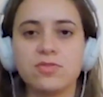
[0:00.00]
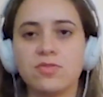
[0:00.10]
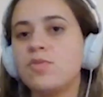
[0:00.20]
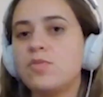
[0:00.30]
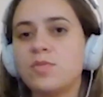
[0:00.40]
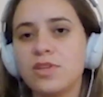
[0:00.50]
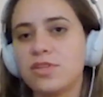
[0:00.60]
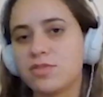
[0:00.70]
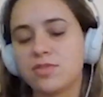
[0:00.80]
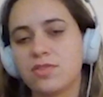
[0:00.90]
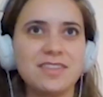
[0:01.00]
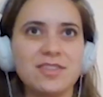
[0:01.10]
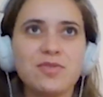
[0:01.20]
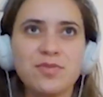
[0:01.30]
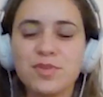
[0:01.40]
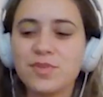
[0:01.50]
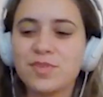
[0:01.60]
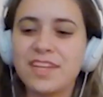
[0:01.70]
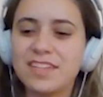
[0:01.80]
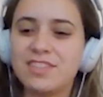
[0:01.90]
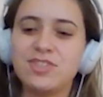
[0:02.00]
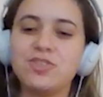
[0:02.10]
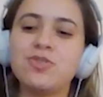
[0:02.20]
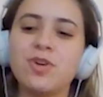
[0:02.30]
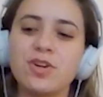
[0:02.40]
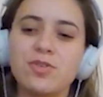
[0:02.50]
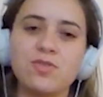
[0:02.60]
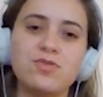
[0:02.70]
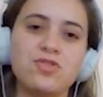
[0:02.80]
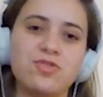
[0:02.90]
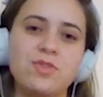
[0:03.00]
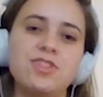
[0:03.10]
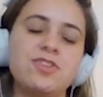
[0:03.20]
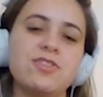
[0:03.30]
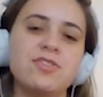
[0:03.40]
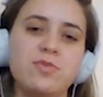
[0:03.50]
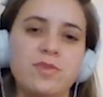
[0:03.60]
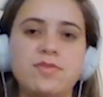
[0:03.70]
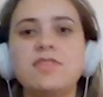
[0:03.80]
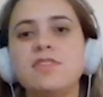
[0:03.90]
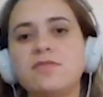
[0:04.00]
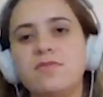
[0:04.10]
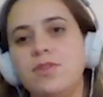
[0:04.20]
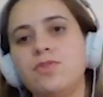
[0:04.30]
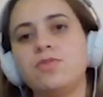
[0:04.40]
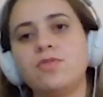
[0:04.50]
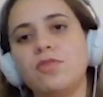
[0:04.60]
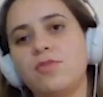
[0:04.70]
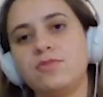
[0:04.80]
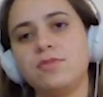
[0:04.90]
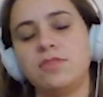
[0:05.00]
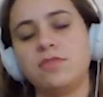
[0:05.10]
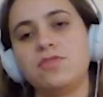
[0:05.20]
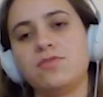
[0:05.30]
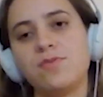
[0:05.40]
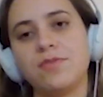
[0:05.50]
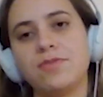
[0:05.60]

So it's, you feel that you are close to each other with these video calls and so on.